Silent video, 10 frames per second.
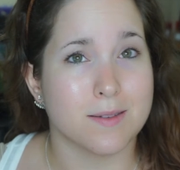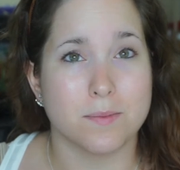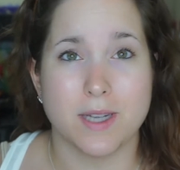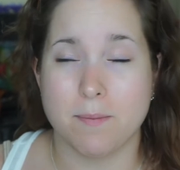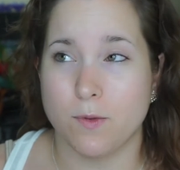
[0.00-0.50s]

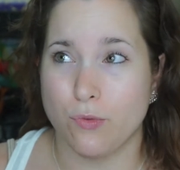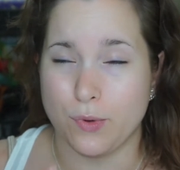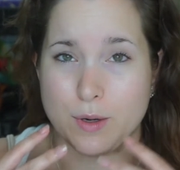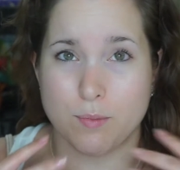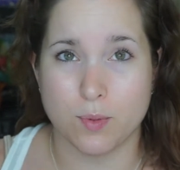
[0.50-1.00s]
some type
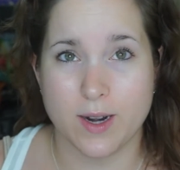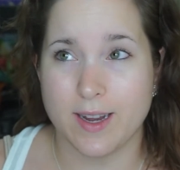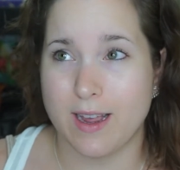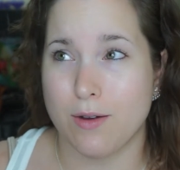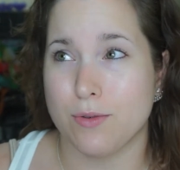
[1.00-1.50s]
of weird
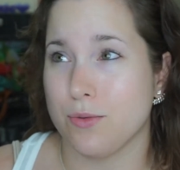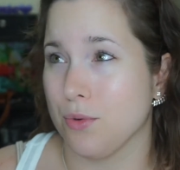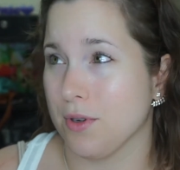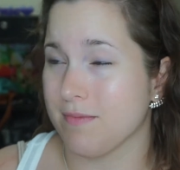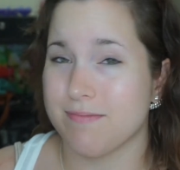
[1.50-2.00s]
breakout
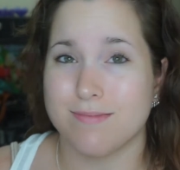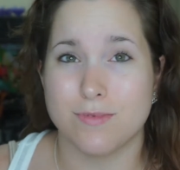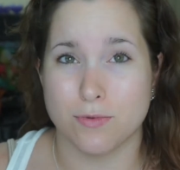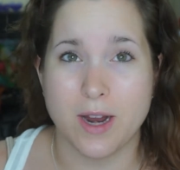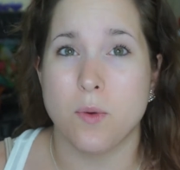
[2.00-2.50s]
or
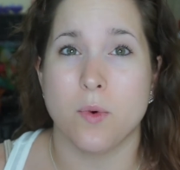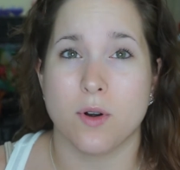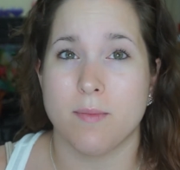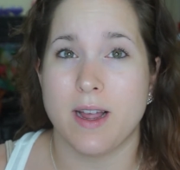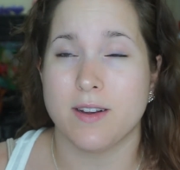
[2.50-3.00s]
ringworm.